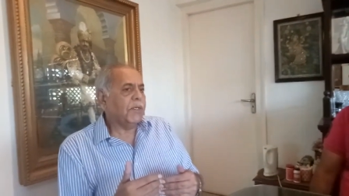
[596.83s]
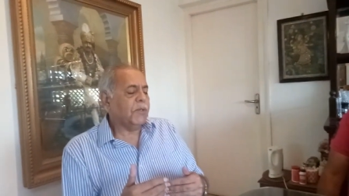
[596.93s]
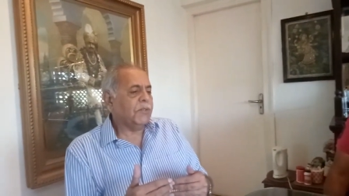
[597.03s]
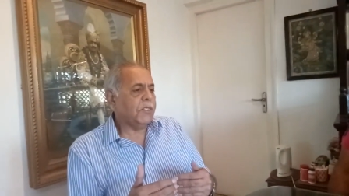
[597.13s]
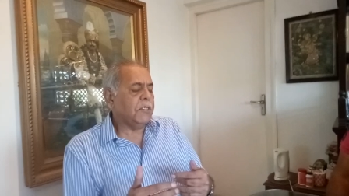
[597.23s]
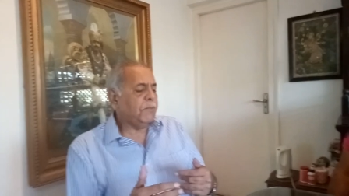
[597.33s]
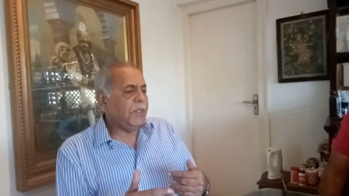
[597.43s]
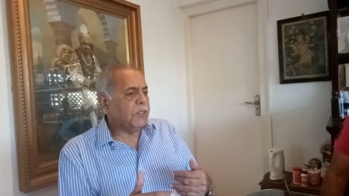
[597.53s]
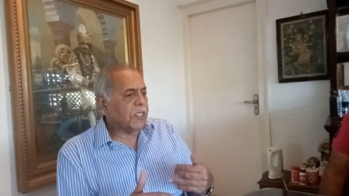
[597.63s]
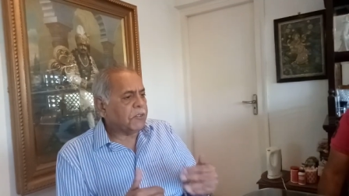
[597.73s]
Because there's
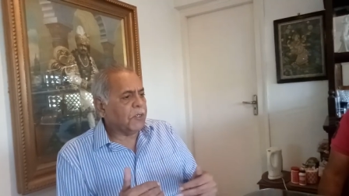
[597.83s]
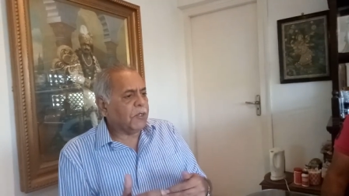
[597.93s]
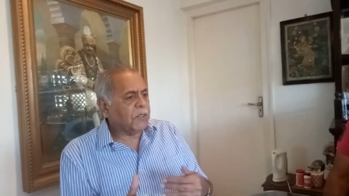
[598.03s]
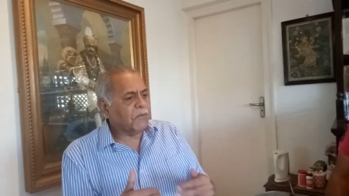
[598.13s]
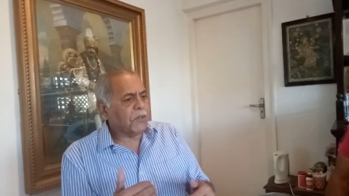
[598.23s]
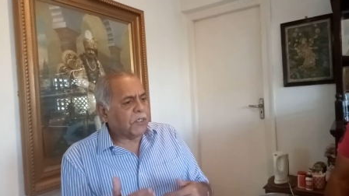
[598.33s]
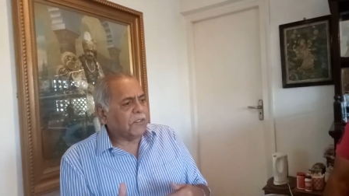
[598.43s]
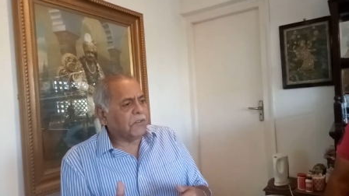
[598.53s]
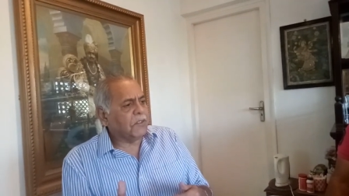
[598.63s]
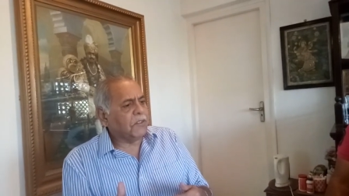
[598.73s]
been such a lot of
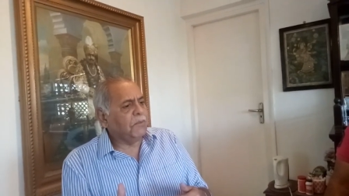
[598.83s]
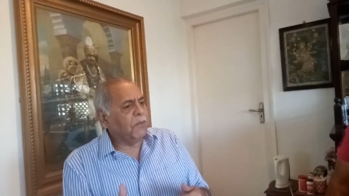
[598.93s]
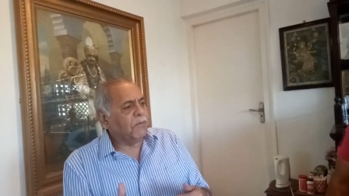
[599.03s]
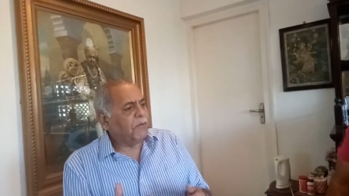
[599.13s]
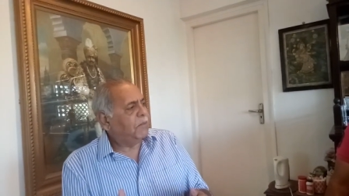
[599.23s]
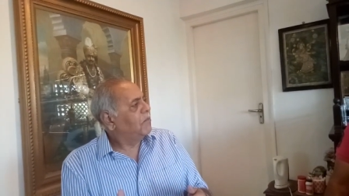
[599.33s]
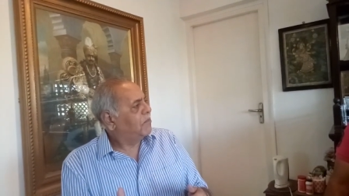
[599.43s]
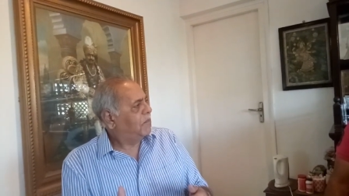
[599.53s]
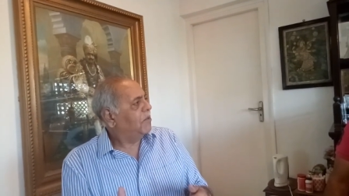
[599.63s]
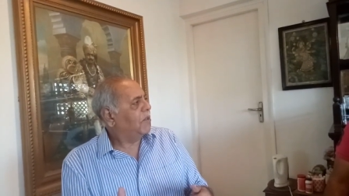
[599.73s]
criticism of him
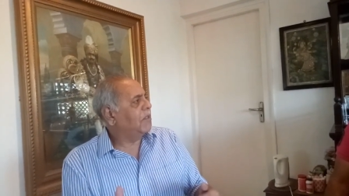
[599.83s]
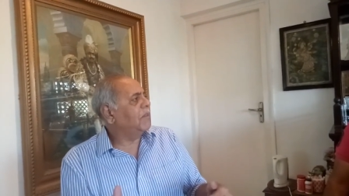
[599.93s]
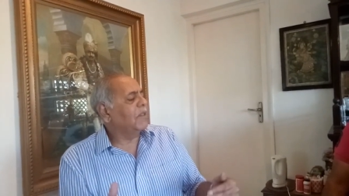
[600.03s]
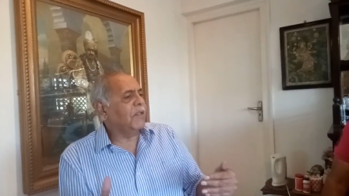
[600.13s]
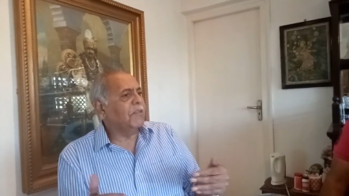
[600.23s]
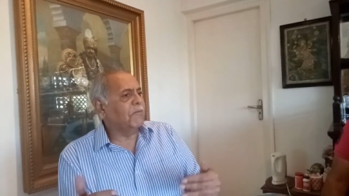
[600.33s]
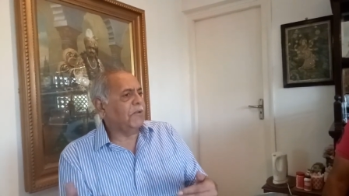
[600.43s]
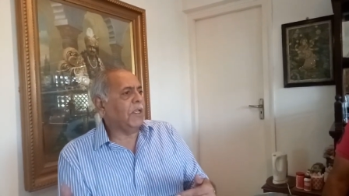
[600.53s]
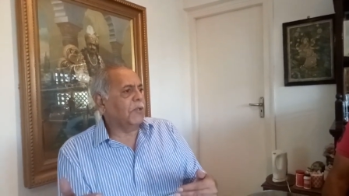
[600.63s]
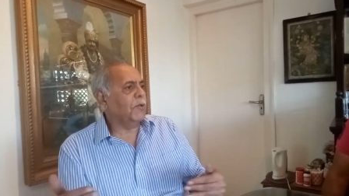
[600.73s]
in on the
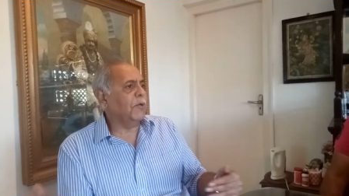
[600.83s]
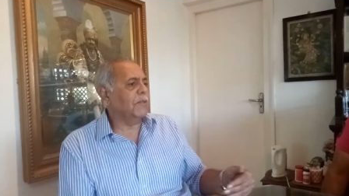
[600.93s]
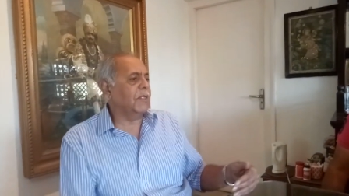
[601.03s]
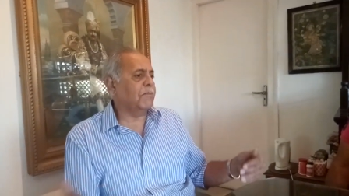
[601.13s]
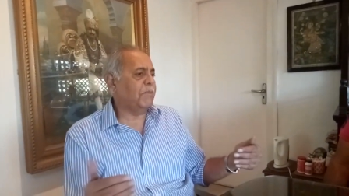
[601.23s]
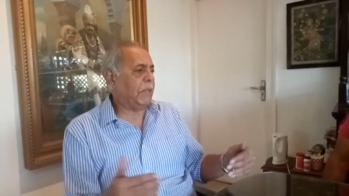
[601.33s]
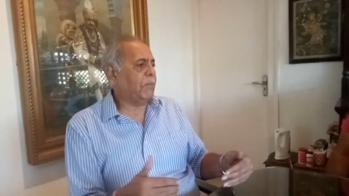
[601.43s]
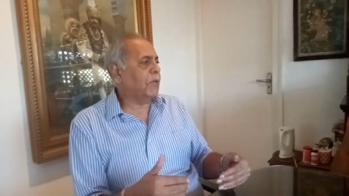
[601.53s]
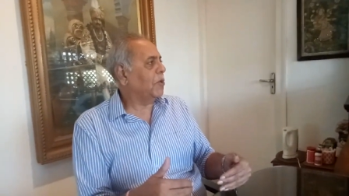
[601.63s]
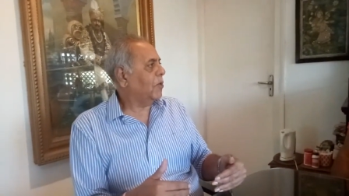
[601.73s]
field. You know, the
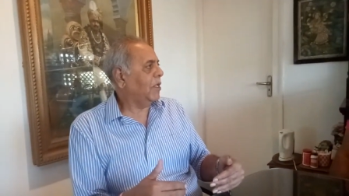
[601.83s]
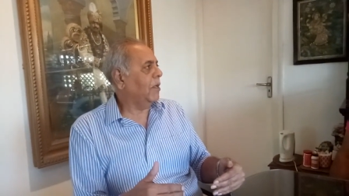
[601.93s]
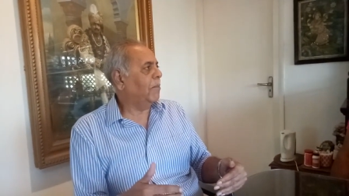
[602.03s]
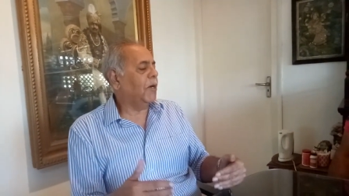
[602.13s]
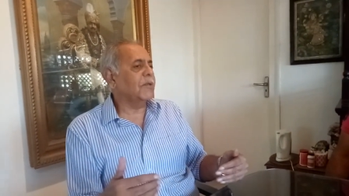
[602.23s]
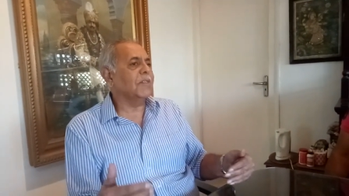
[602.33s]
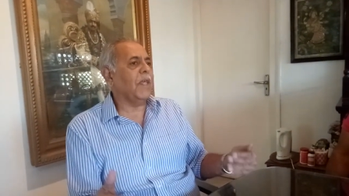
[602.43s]
people talking about